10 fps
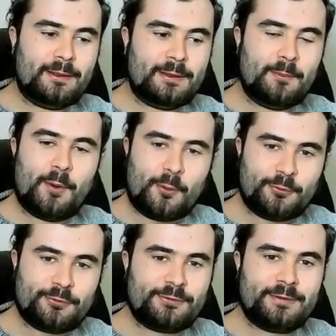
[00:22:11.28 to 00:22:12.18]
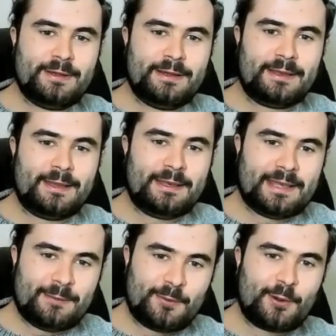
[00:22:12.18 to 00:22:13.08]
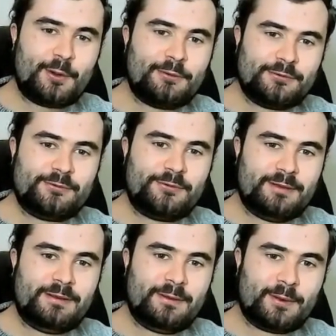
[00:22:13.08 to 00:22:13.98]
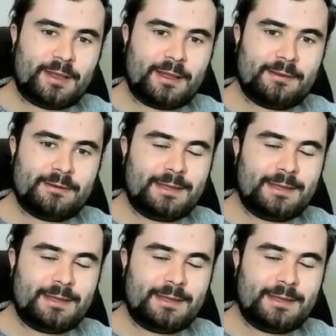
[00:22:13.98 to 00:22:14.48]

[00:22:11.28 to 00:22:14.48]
the most, they they weren't concentrating on that.